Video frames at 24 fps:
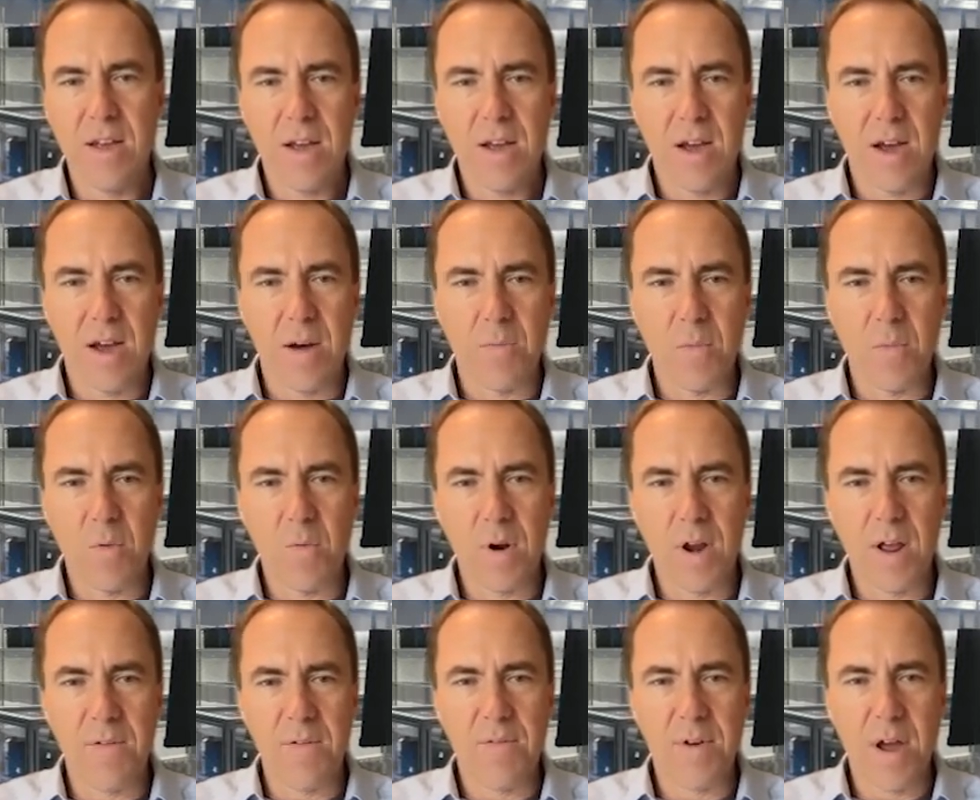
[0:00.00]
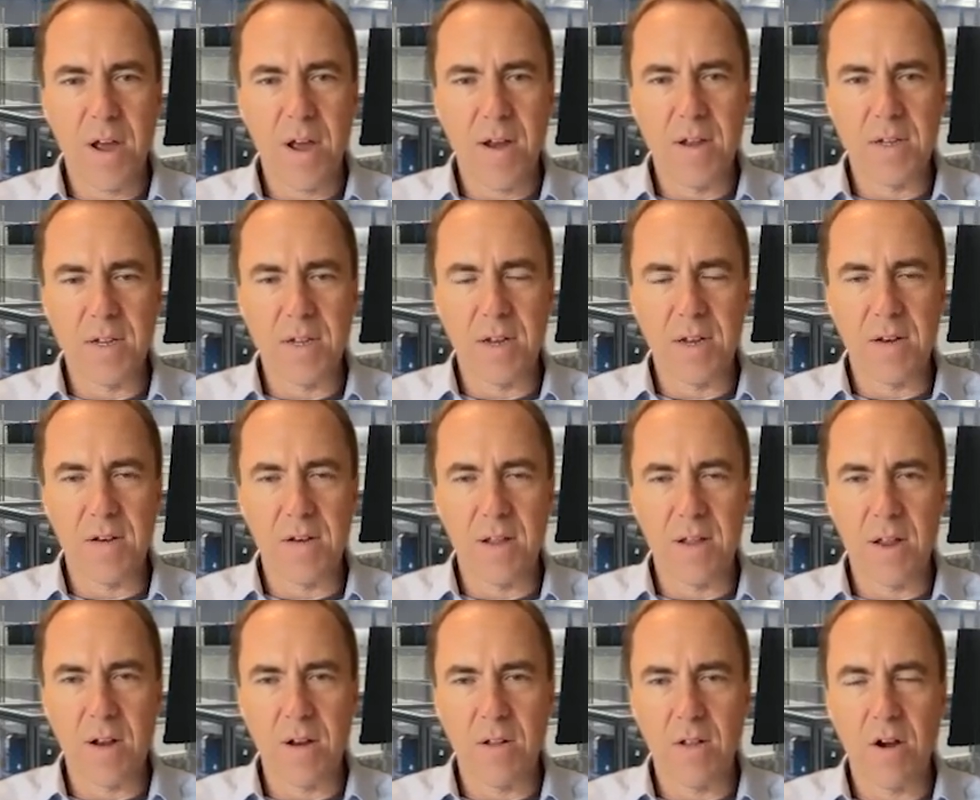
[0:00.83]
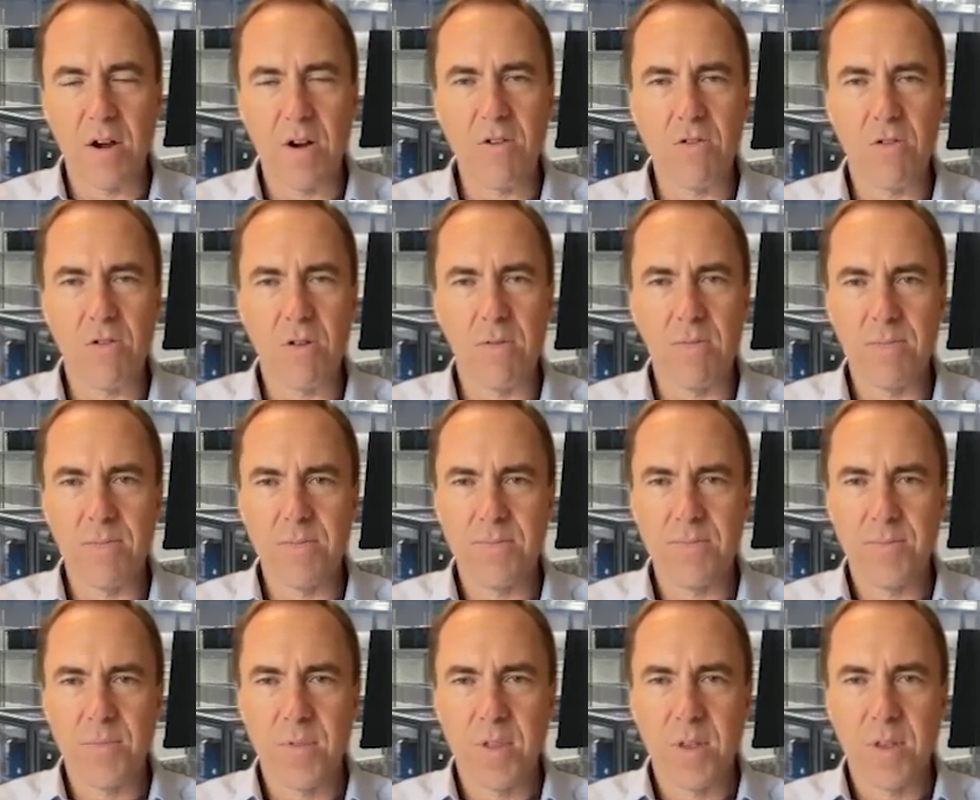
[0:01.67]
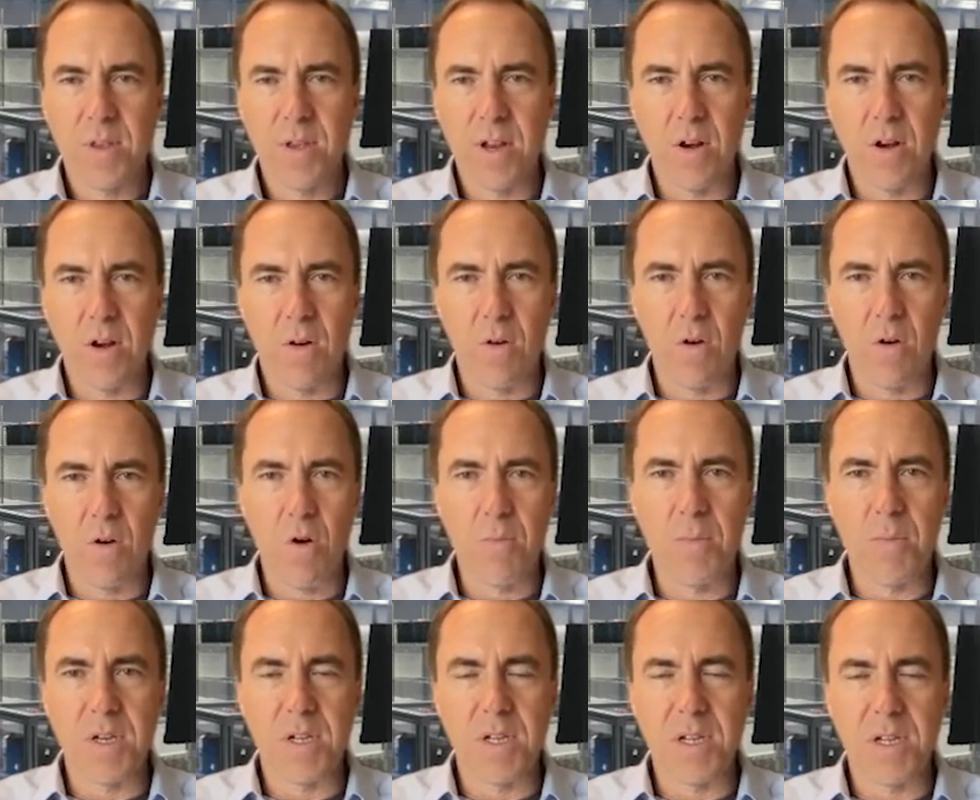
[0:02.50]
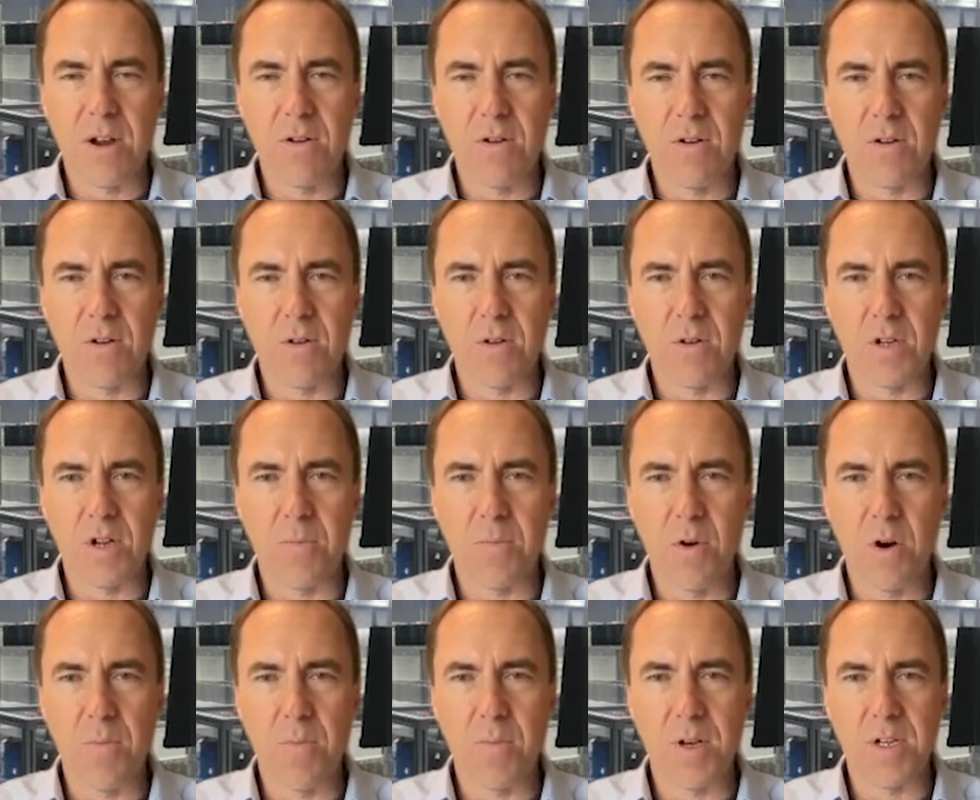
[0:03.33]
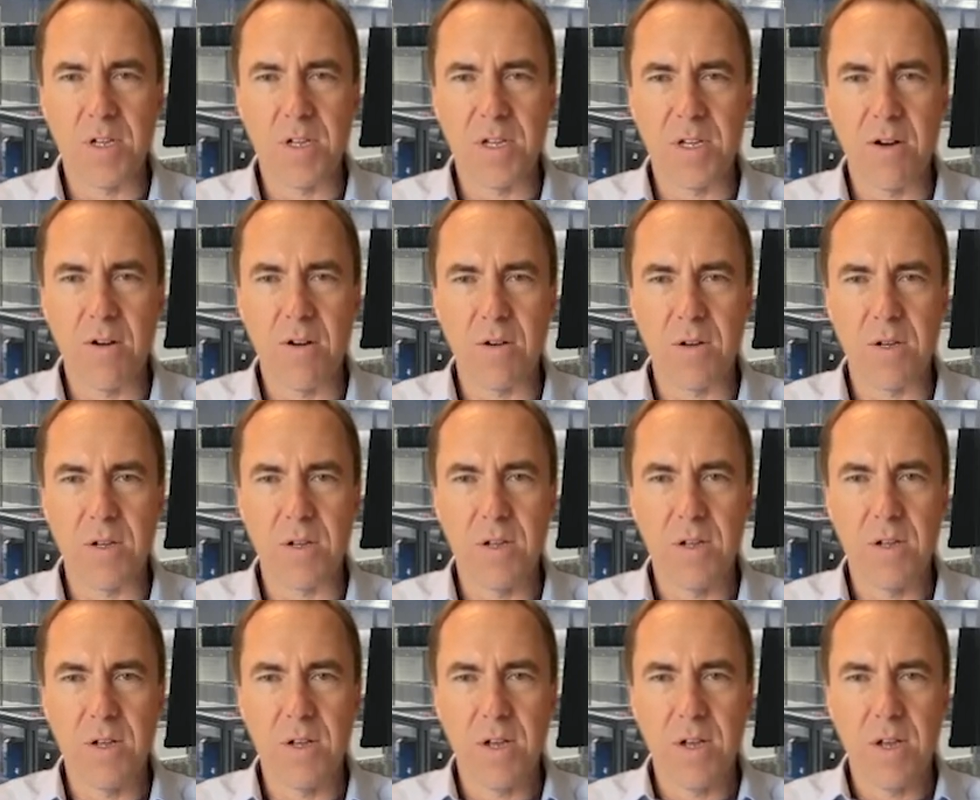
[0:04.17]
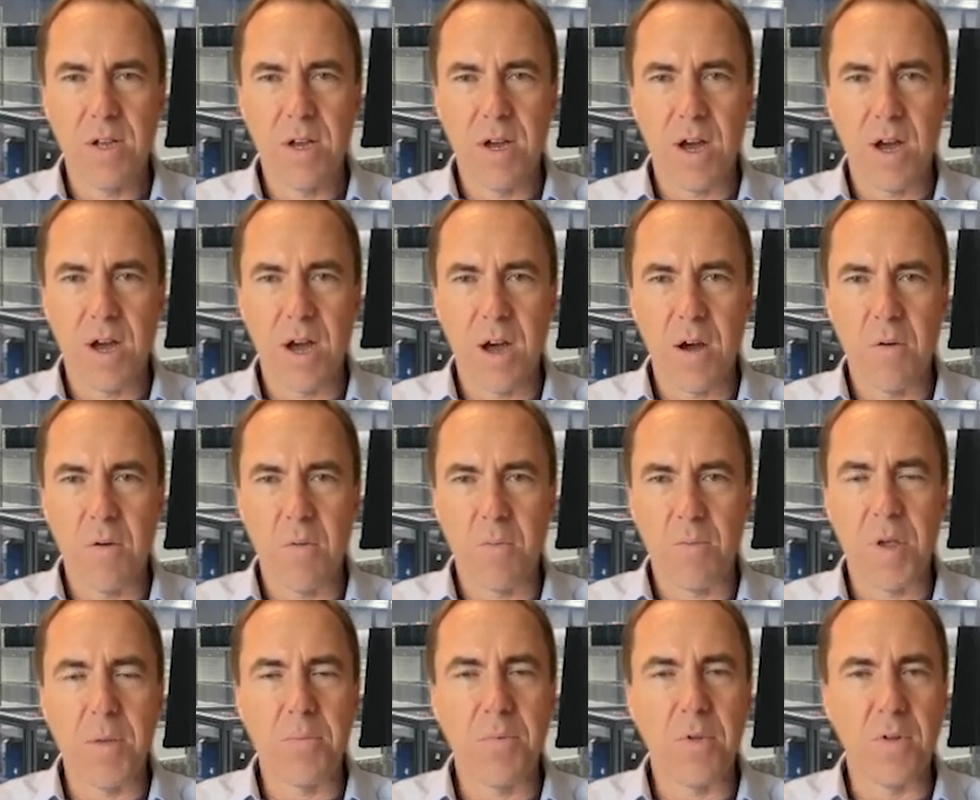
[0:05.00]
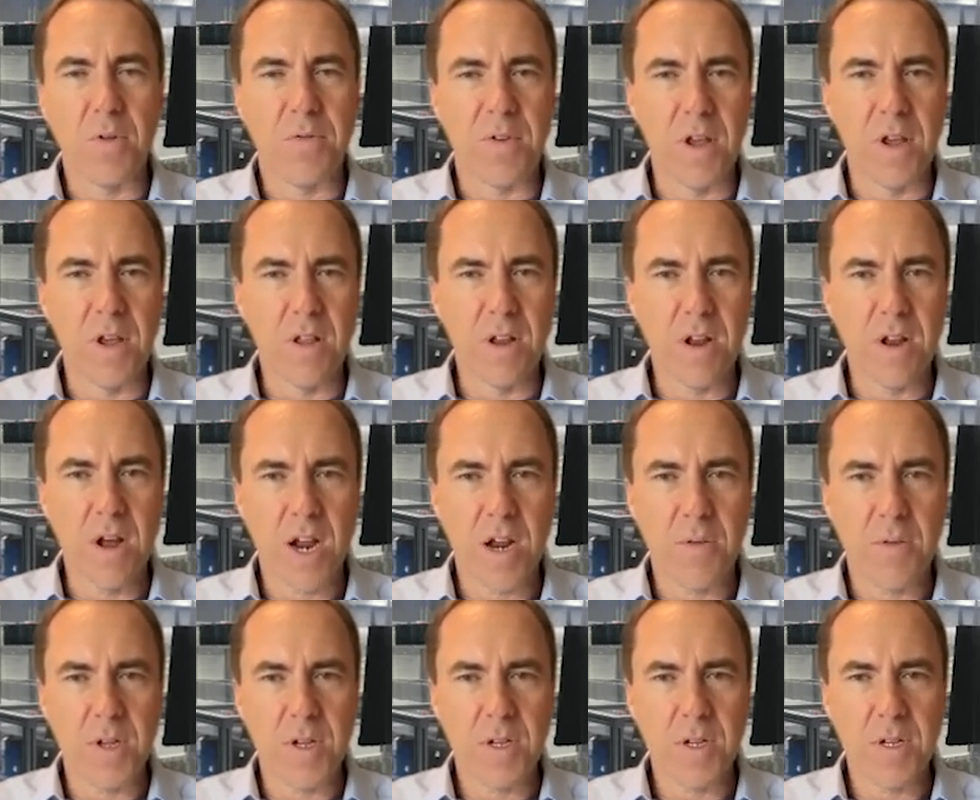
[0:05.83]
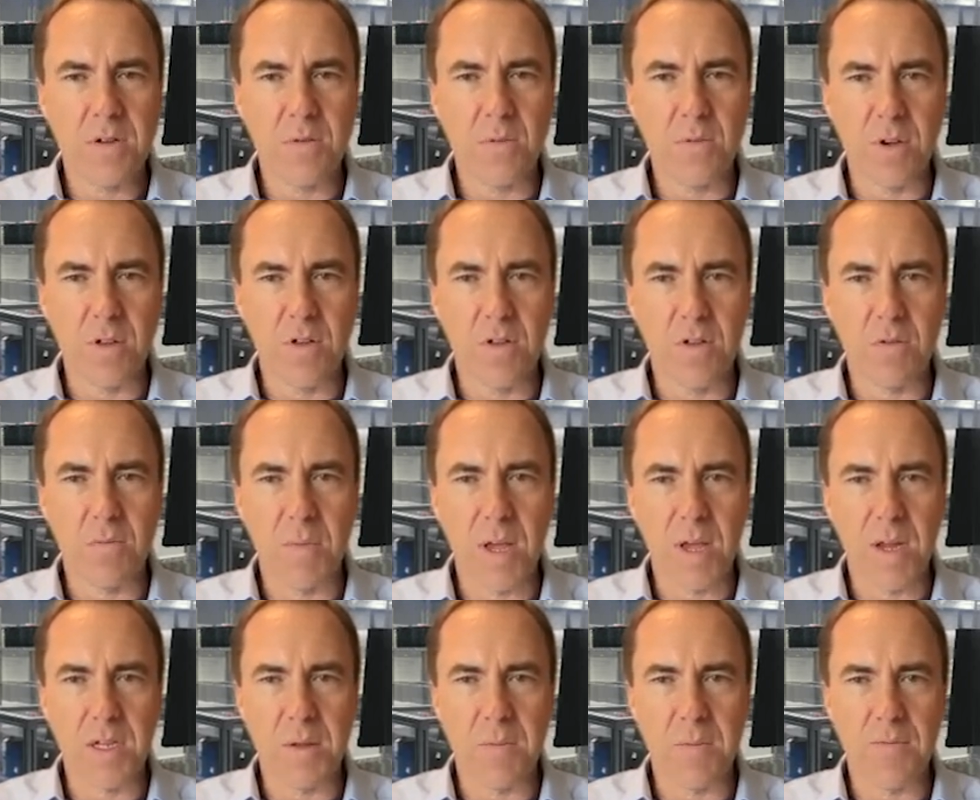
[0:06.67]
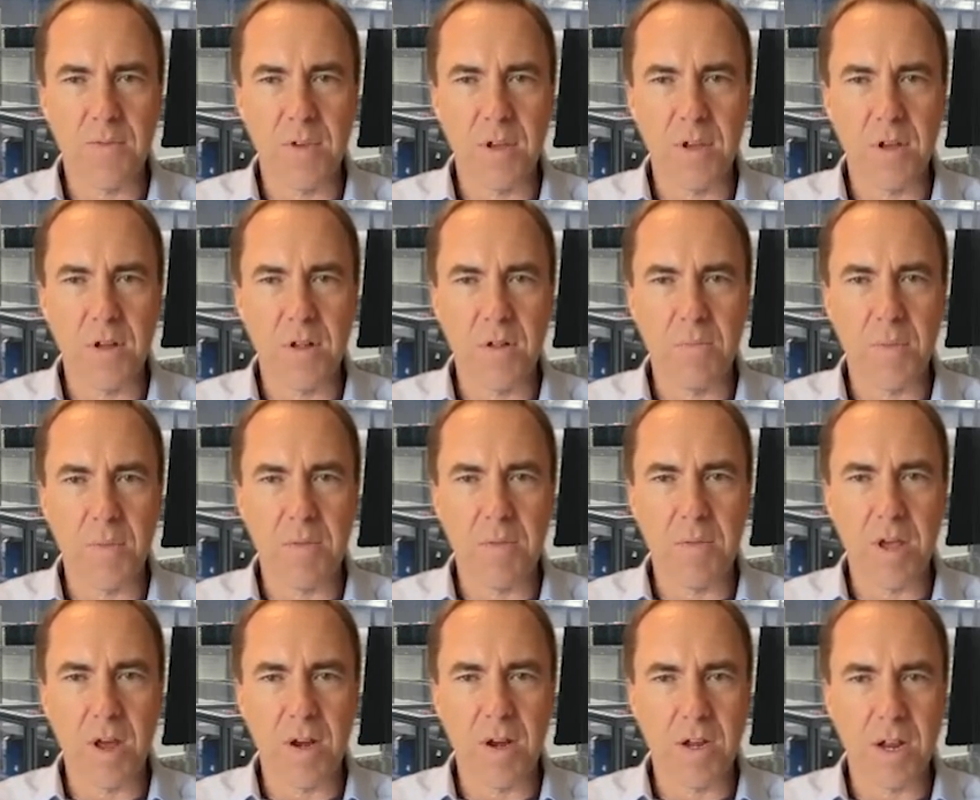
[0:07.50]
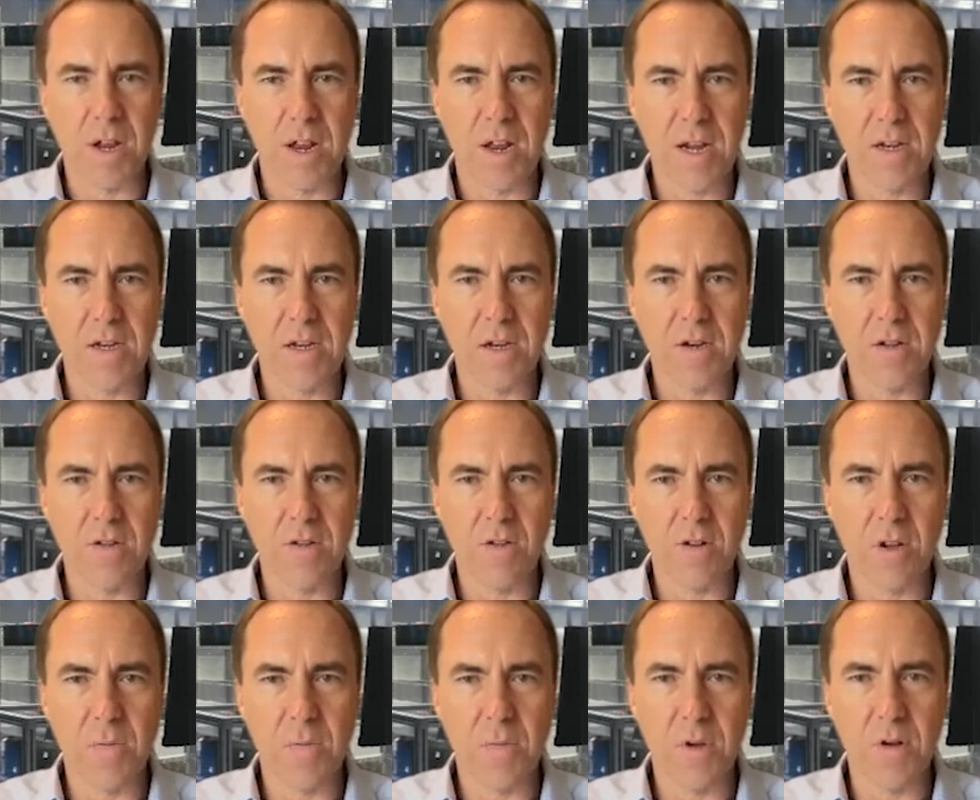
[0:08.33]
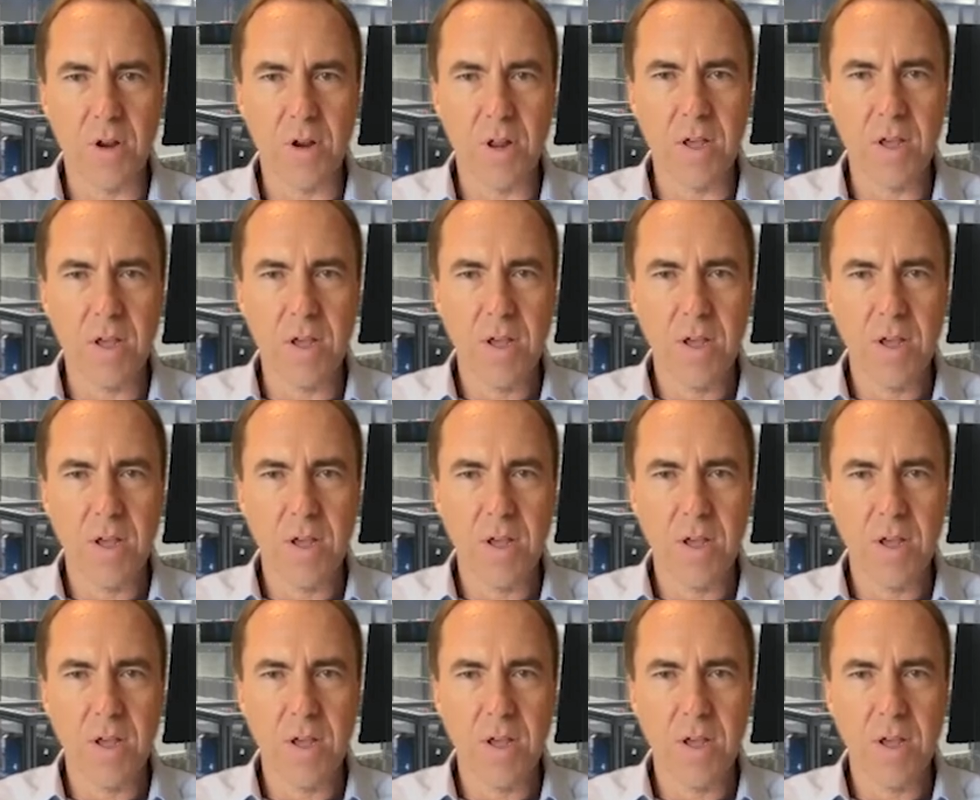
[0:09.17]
What I find is in large, urban centers or suburban centers, people feel anonymous, which makes them feel maybe unconnected to their community,